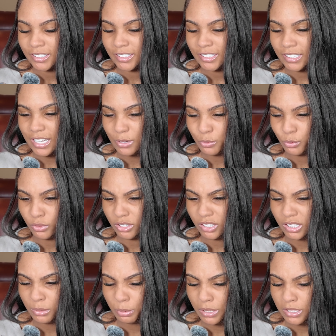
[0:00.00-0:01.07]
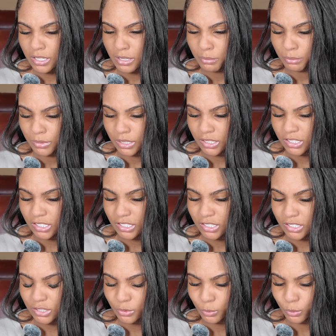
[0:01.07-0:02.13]
Did I really pay that
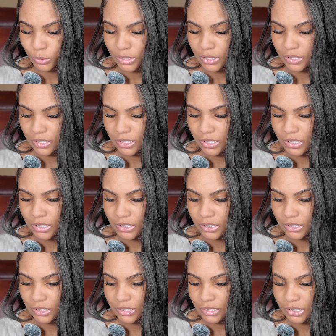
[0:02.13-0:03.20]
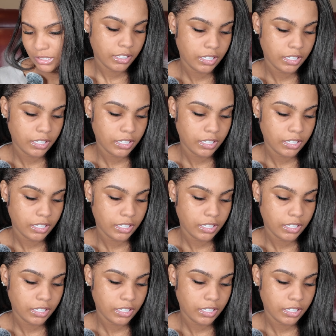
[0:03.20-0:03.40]
much? What?